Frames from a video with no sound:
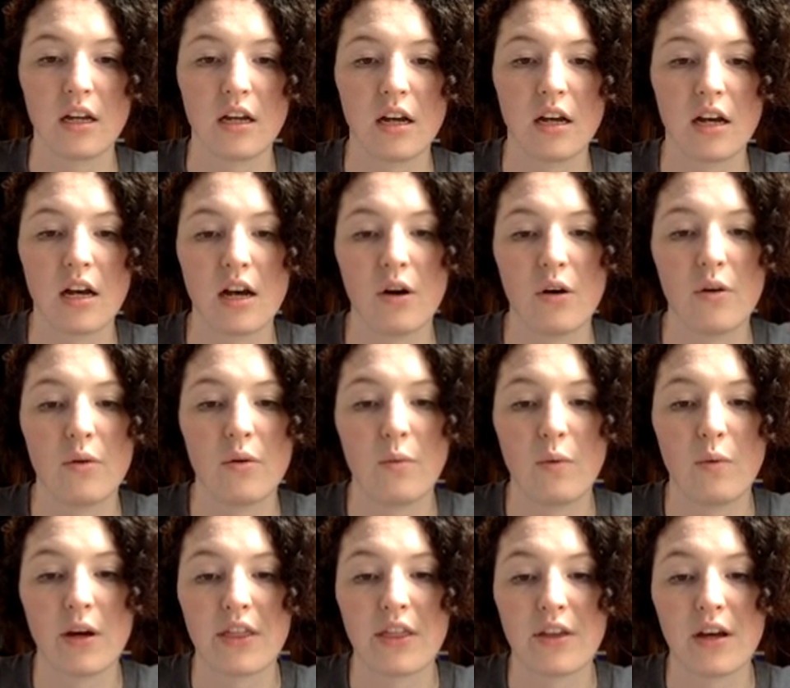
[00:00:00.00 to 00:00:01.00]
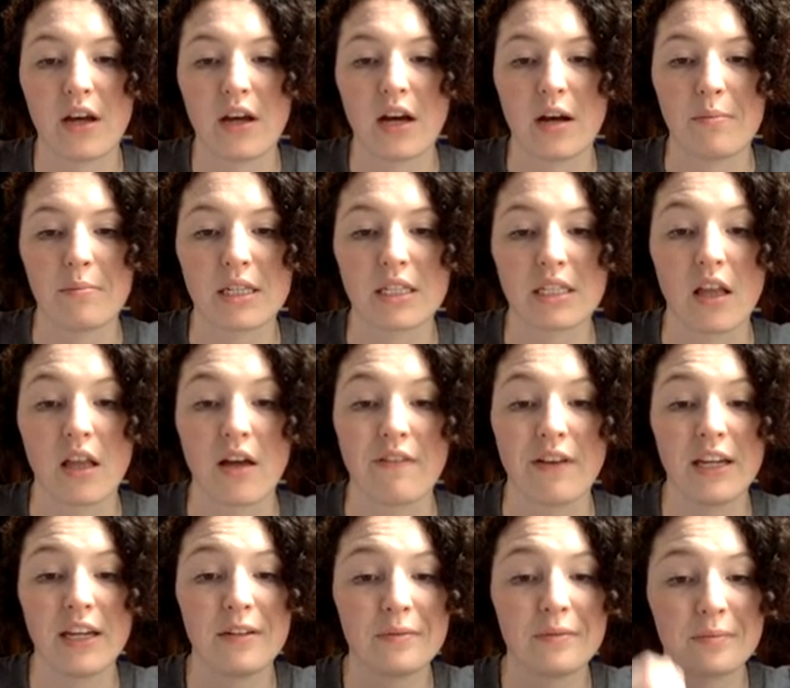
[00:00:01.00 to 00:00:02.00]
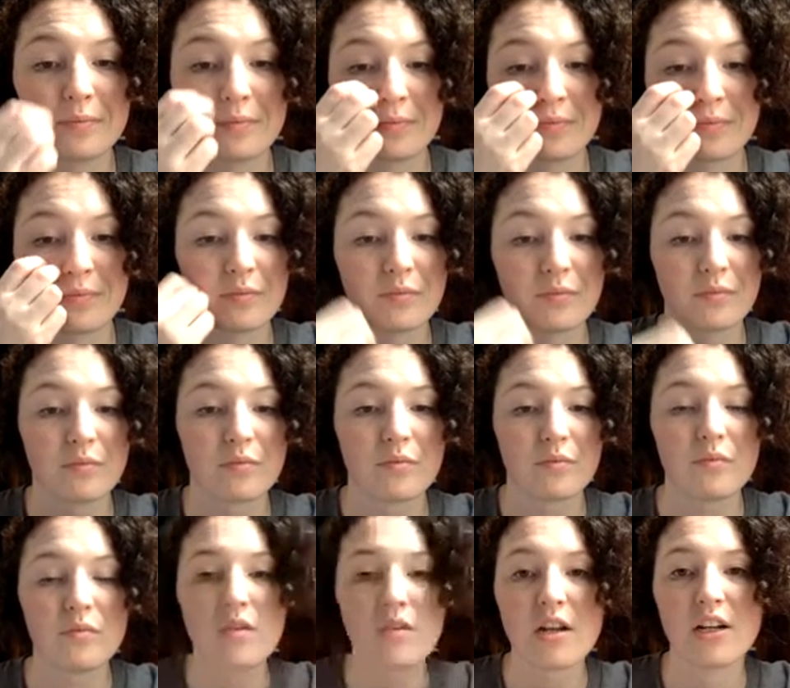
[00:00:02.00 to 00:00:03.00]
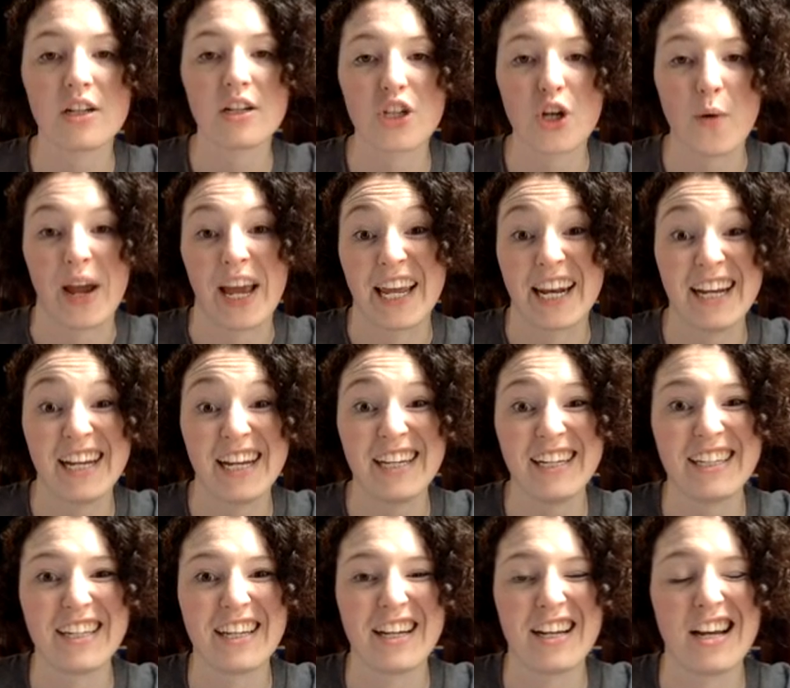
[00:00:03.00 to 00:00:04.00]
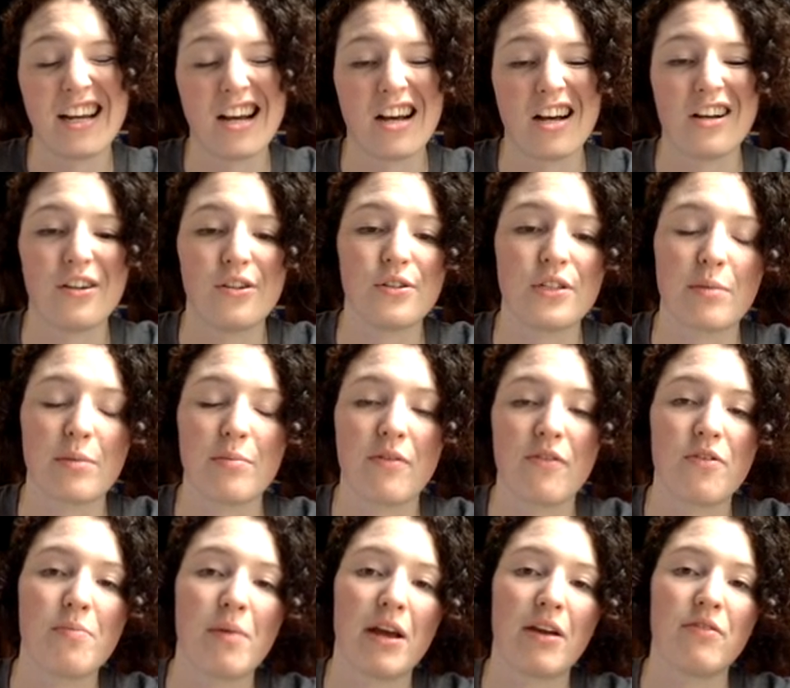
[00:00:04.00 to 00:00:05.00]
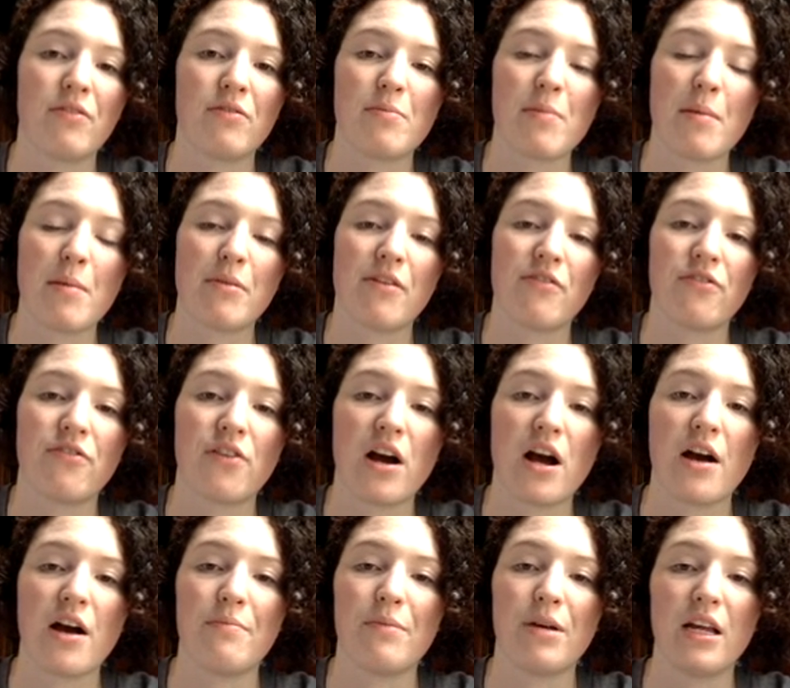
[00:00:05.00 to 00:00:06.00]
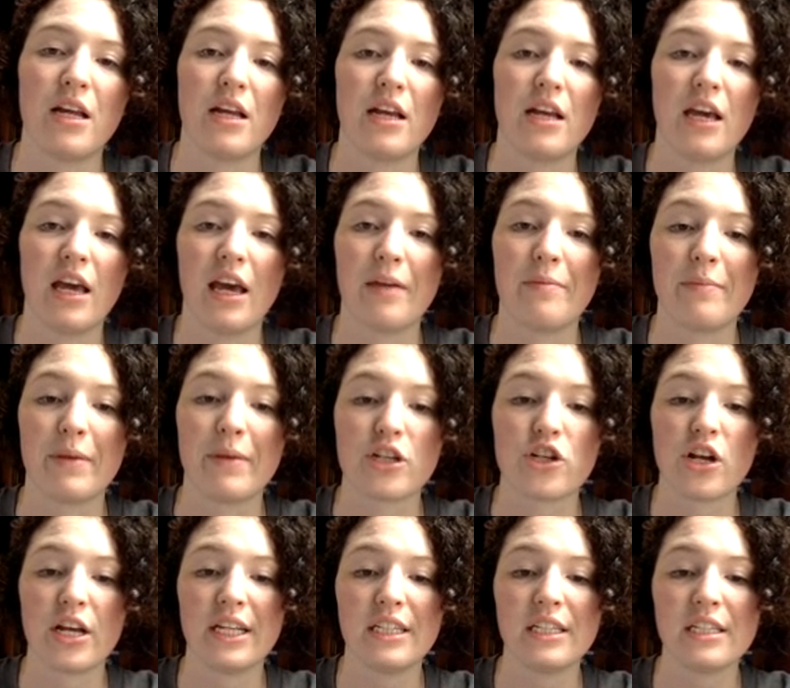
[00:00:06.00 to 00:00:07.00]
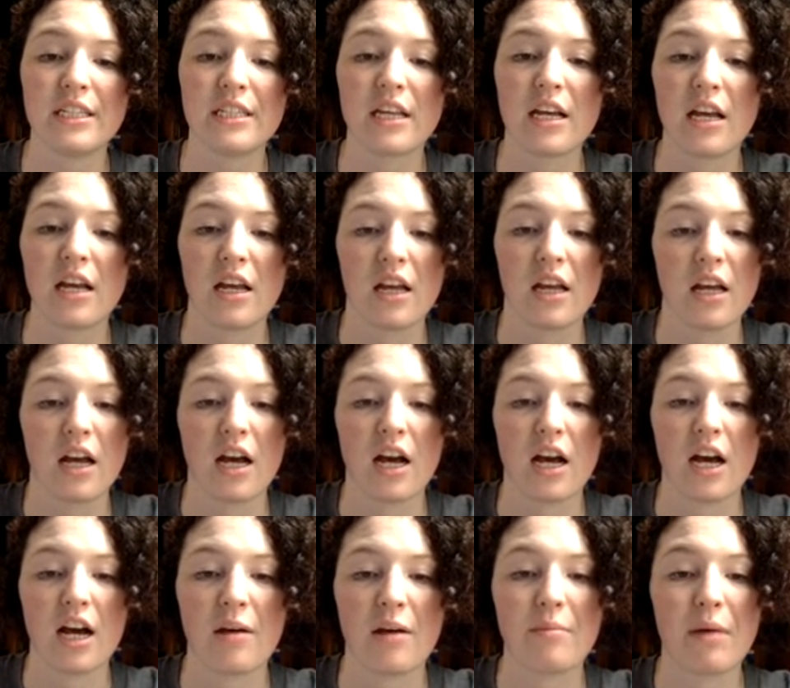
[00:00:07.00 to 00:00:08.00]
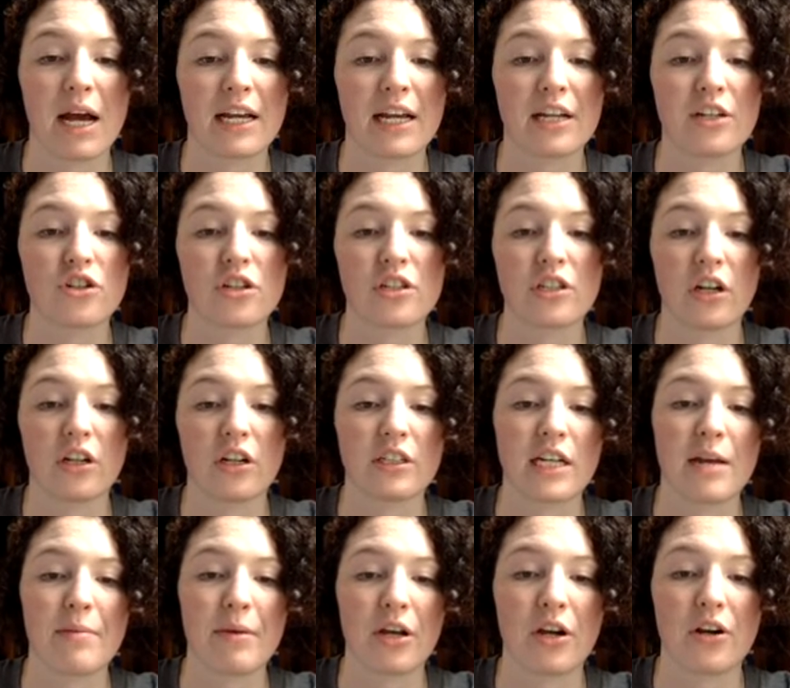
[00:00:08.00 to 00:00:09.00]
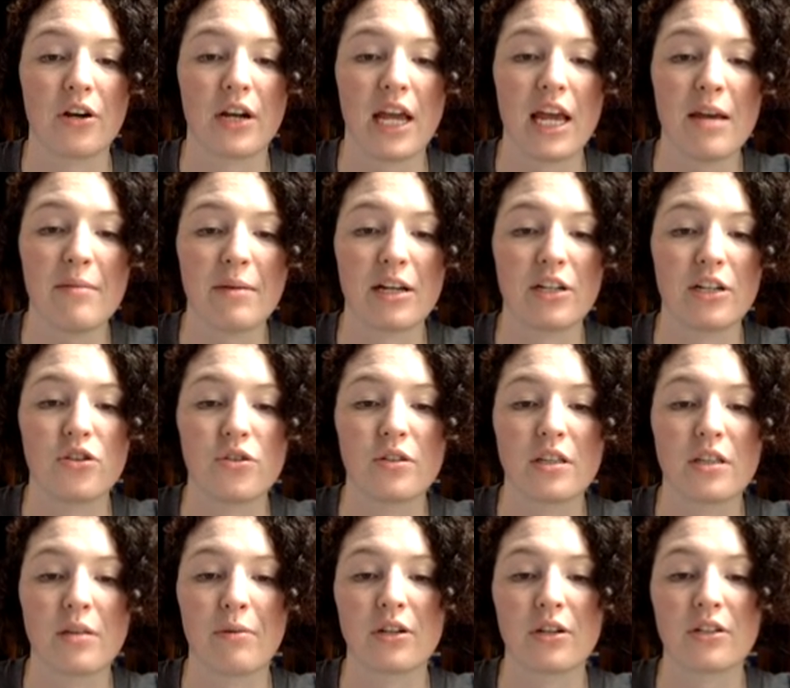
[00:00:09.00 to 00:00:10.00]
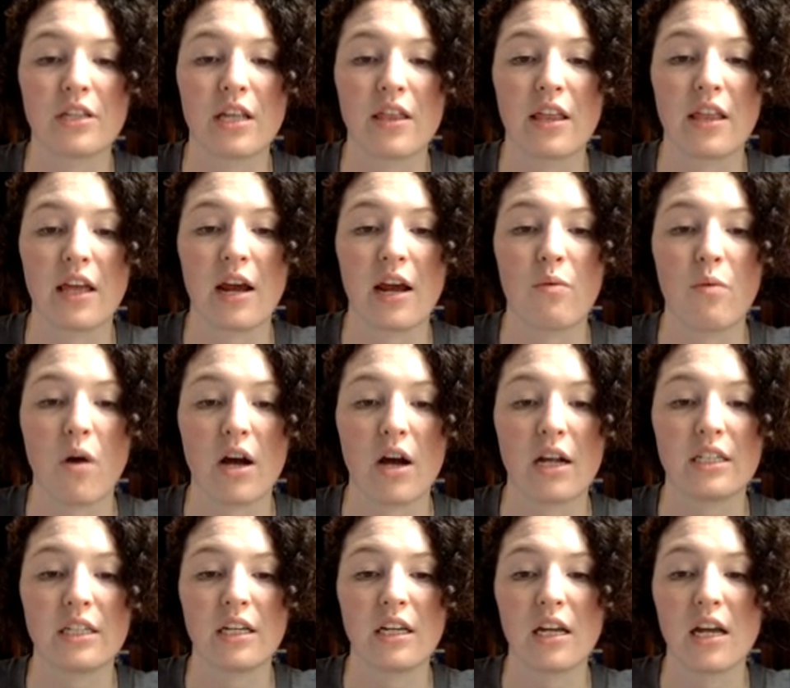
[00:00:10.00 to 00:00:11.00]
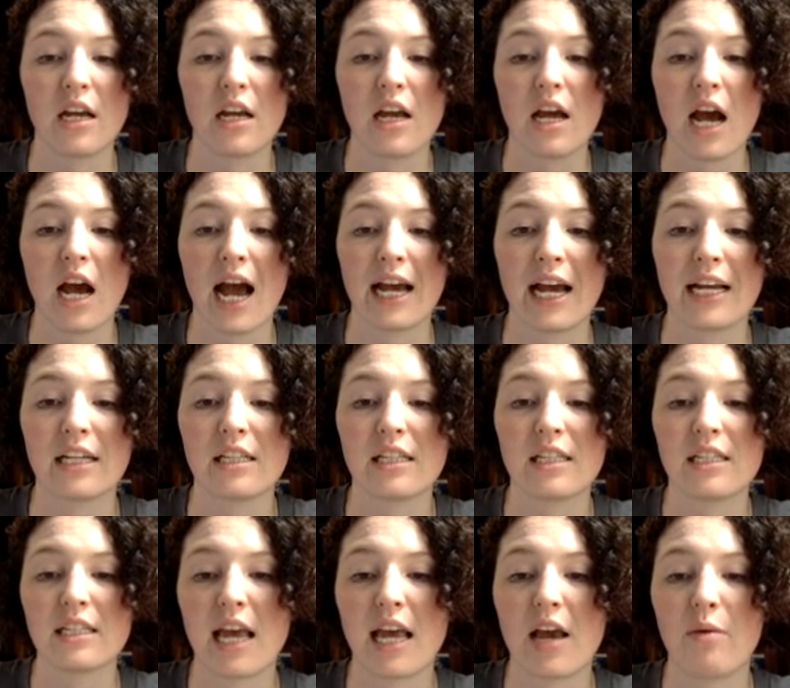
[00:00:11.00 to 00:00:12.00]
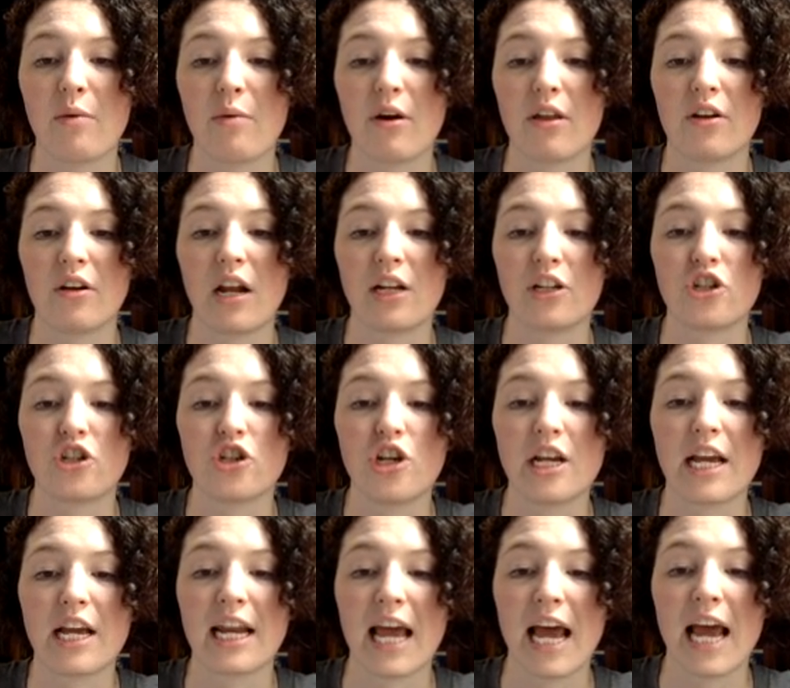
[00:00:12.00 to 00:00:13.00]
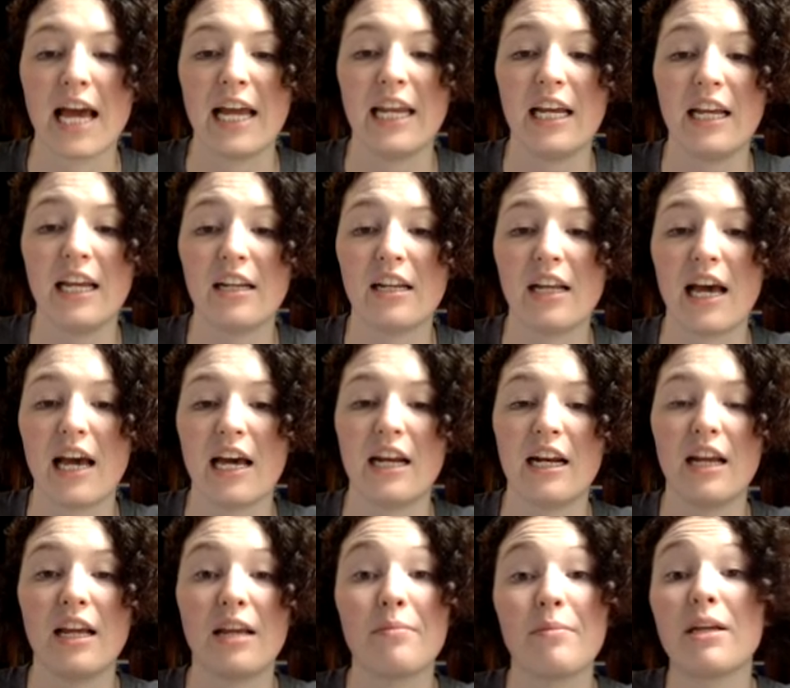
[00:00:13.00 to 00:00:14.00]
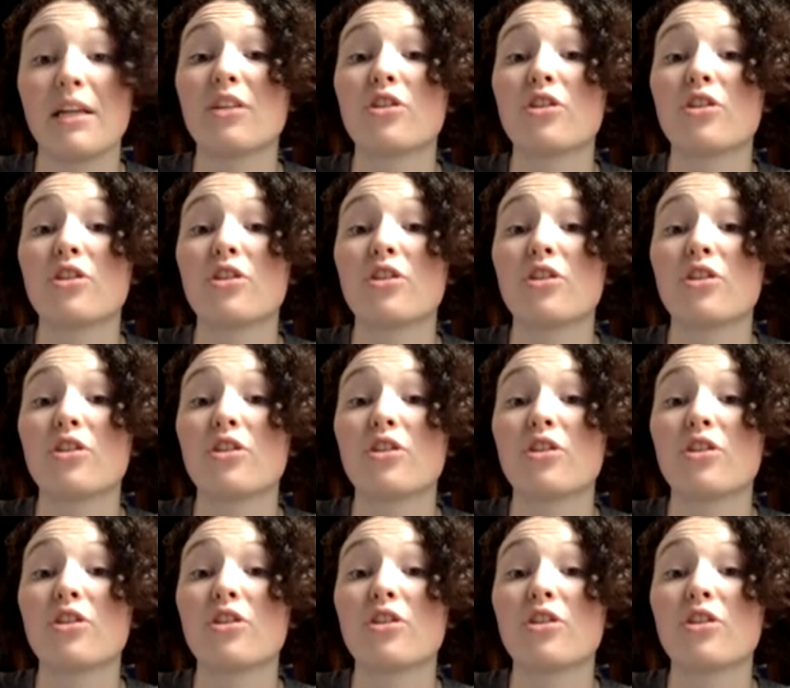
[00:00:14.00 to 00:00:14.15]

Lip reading: with Miss Lovett, Joanna, who some of you might remember from admissions. I can just start typing her name. I choose the person that I want. I can say whether or not she can edit. Editing means